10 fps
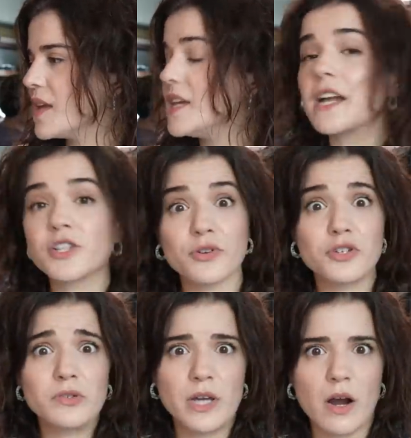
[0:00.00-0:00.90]
go to
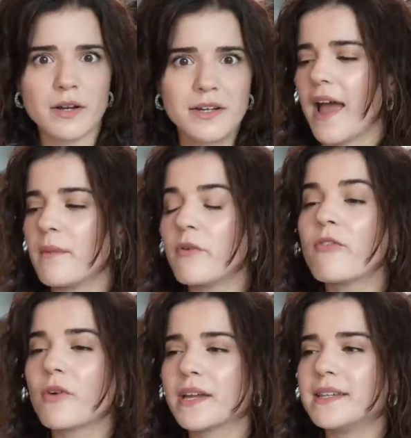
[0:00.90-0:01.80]
Juilliard. And
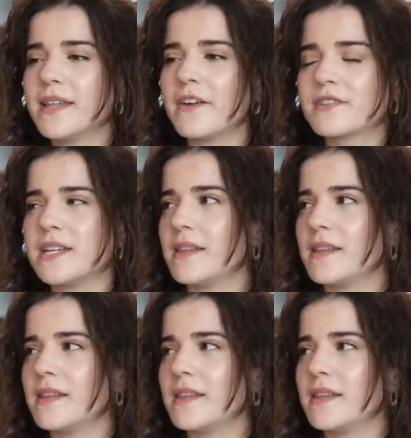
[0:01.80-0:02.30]
before he left, he,